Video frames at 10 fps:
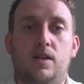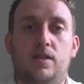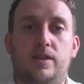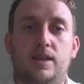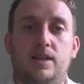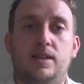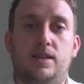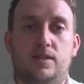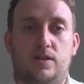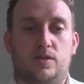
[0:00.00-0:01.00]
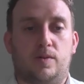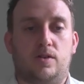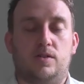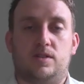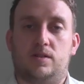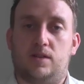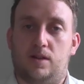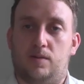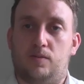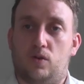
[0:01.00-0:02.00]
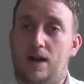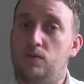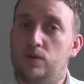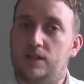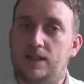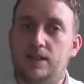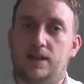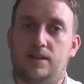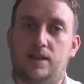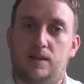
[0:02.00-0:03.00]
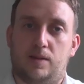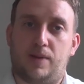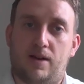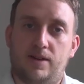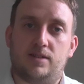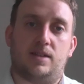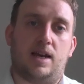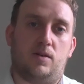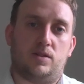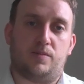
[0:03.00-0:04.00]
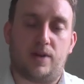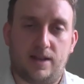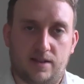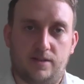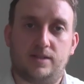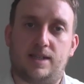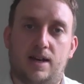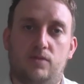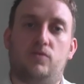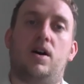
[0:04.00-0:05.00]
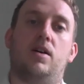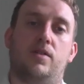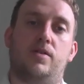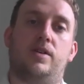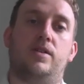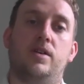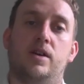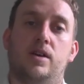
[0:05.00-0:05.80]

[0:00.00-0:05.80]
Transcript: the social model looks more outwardly at the barriers and how to break those down rather than